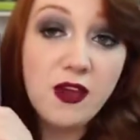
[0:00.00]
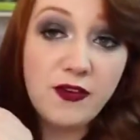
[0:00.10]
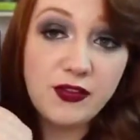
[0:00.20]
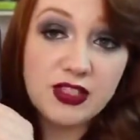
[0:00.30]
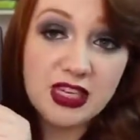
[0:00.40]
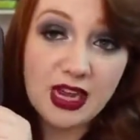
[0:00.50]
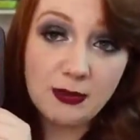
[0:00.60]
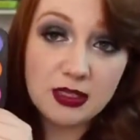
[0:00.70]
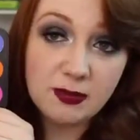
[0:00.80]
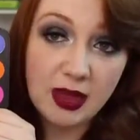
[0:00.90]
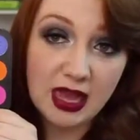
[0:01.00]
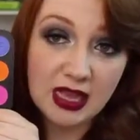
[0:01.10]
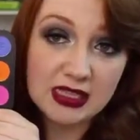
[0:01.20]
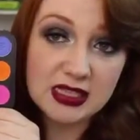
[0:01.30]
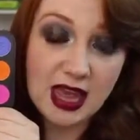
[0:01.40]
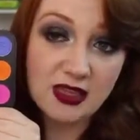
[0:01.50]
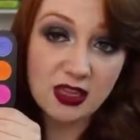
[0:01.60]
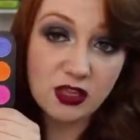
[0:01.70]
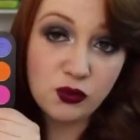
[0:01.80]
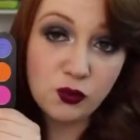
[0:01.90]
15 empty pans and
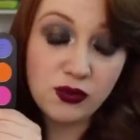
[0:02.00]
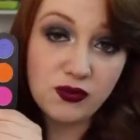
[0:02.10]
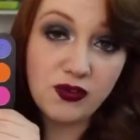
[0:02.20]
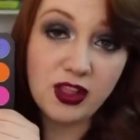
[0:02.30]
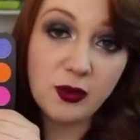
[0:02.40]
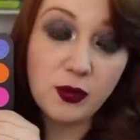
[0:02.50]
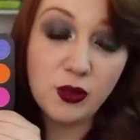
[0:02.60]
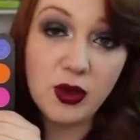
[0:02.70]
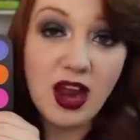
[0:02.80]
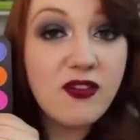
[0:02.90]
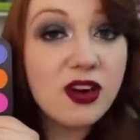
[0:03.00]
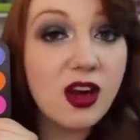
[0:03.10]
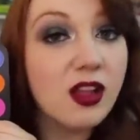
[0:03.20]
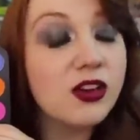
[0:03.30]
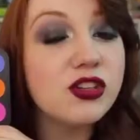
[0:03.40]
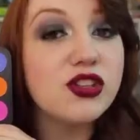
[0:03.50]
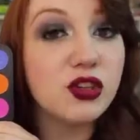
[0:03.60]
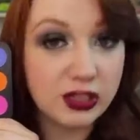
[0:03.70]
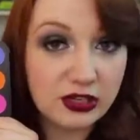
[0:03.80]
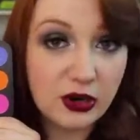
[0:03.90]
then you can fill it with whatever colors
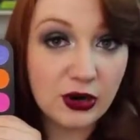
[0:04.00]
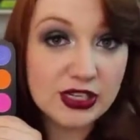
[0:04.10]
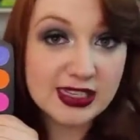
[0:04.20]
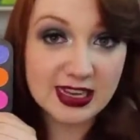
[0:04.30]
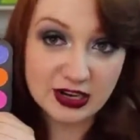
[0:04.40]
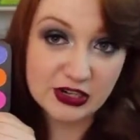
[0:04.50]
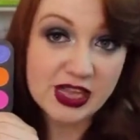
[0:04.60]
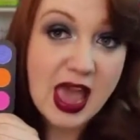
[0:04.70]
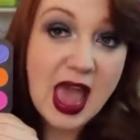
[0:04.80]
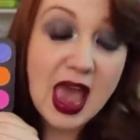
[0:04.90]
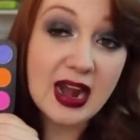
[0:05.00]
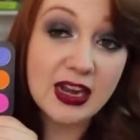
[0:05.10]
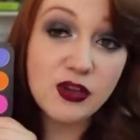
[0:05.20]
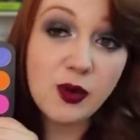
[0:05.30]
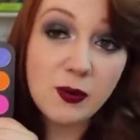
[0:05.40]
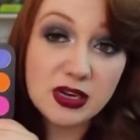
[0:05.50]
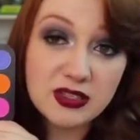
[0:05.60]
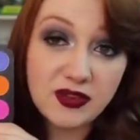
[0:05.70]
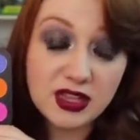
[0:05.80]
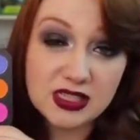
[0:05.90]
your little heart desires. And I knew I
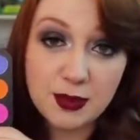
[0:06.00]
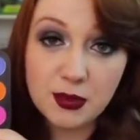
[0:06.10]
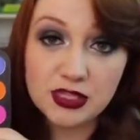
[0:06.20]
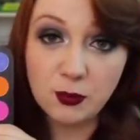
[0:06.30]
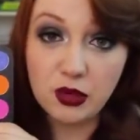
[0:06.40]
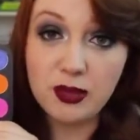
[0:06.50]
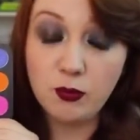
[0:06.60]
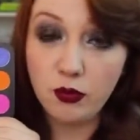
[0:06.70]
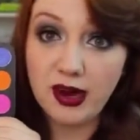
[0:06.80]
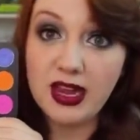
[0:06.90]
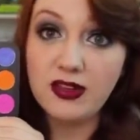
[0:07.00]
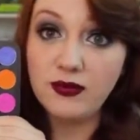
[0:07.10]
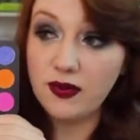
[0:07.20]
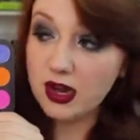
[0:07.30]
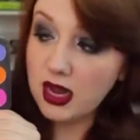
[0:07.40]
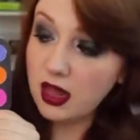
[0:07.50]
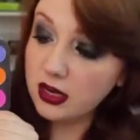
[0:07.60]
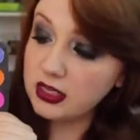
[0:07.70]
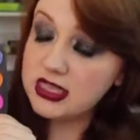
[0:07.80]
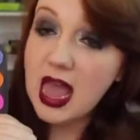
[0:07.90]
wanted to fill this up with some really bright and fun
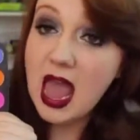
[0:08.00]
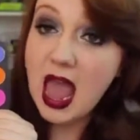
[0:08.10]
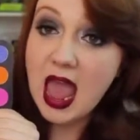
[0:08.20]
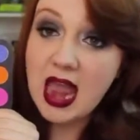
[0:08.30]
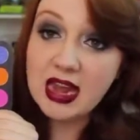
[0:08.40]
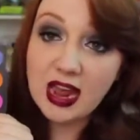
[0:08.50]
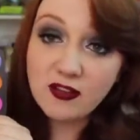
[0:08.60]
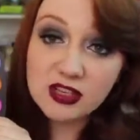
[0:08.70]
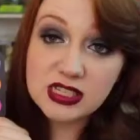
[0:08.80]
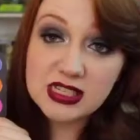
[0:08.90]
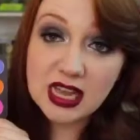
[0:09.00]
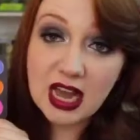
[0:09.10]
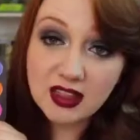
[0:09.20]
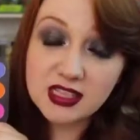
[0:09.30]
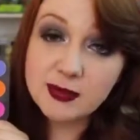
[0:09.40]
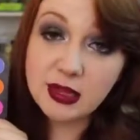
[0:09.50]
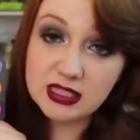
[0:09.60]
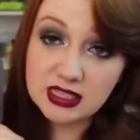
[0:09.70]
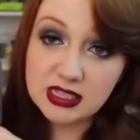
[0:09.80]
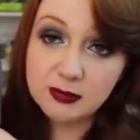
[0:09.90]
colors, and ever since I got this
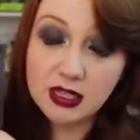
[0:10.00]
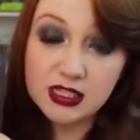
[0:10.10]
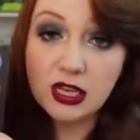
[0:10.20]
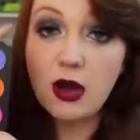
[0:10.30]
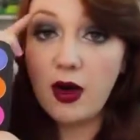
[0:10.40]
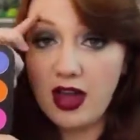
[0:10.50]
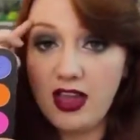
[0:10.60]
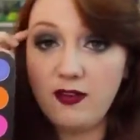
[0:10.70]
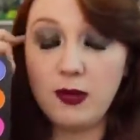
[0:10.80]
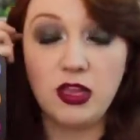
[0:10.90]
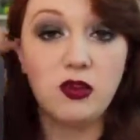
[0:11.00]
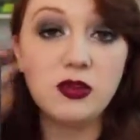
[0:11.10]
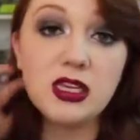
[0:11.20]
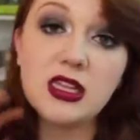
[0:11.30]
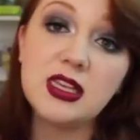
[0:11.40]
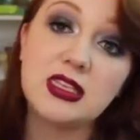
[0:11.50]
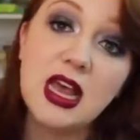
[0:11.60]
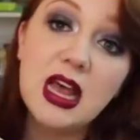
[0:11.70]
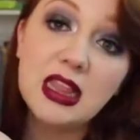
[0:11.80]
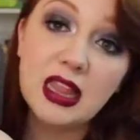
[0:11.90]
about 6 months ago I have been using this
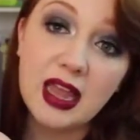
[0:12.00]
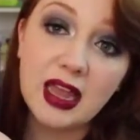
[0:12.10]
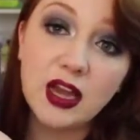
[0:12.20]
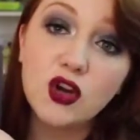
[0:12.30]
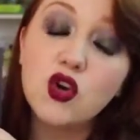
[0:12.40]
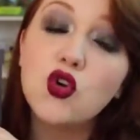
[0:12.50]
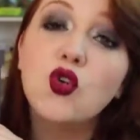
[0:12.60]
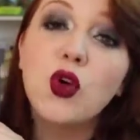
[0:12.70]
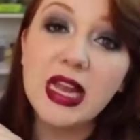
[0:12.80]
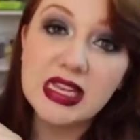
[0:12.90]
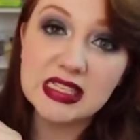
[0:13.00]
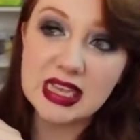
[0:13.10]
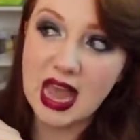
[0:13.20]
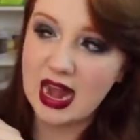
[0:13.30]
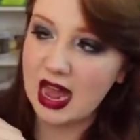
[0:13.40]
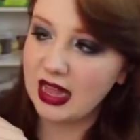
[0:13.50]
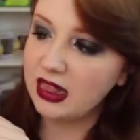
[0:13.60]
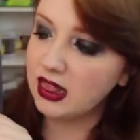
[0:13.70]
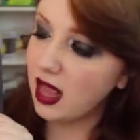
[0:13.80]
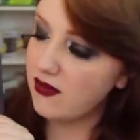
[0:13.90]
like crazy and I
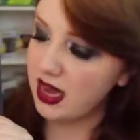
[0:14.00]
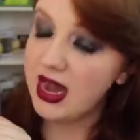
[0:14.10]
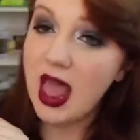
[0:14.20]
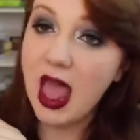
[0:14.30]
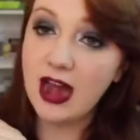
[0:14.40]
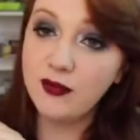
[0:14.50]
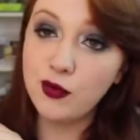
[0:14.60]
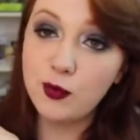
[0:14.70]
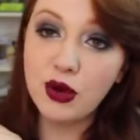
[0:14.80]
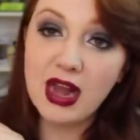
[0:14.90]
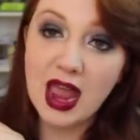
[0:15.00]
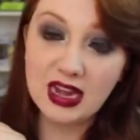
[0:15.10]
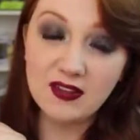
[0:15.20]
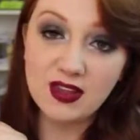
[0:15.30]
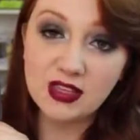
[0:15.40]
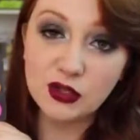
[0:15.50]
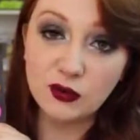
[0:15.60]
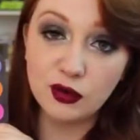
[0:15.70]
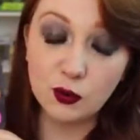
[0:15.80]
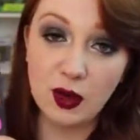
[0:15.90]
love it. And if you put any of these
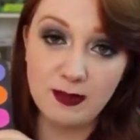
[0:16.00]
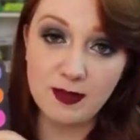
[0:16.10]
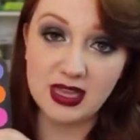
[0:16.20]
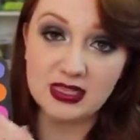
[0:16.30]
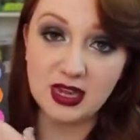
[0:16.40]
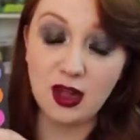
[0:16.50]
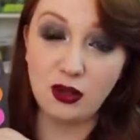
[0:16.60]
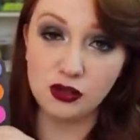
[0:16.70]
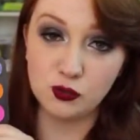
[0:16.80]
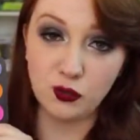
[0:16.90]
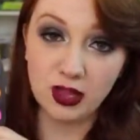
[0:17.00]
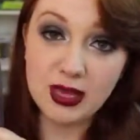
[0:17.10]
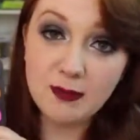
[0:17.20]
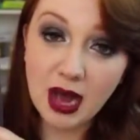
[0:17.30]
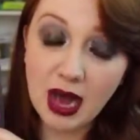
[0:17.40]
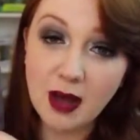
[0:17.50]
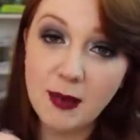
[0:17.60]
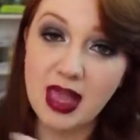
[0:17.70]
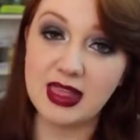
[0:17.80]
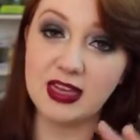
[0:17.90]
over a white base, the colors really
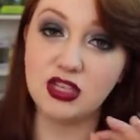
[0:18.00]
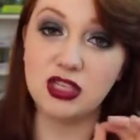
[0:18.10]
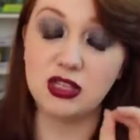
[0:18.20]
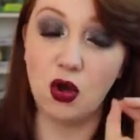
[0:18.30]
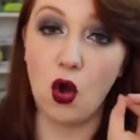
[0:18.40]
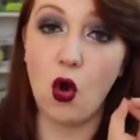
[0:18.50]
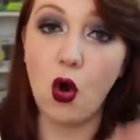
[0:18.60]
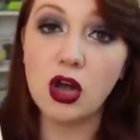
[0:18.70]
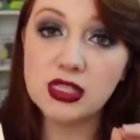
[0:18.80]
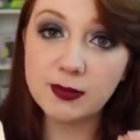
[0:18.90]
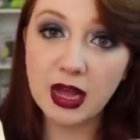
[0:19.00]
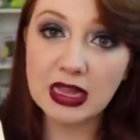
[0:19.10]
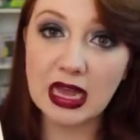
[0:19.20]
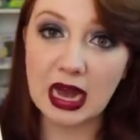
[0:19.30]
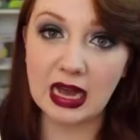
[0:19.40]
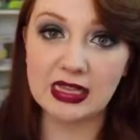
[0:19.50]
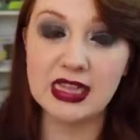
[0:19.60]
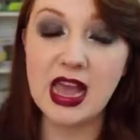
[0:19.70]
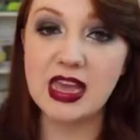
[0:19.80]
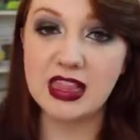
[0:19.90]
pop and they just look awesome on the
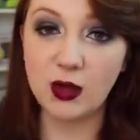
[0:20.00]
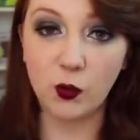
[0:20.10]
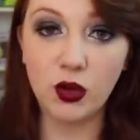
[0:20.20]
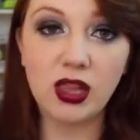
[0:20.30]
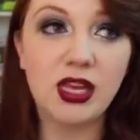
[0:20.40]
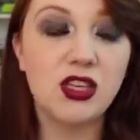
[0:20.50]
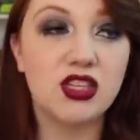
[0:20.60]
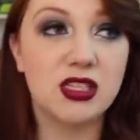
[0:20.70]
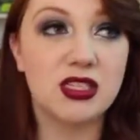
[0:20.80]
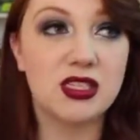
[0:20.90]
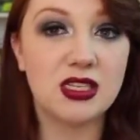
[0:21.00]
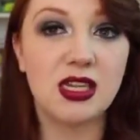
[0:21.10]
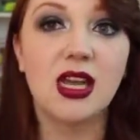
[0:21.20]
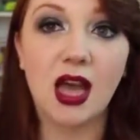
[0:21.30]
eyes. They really just,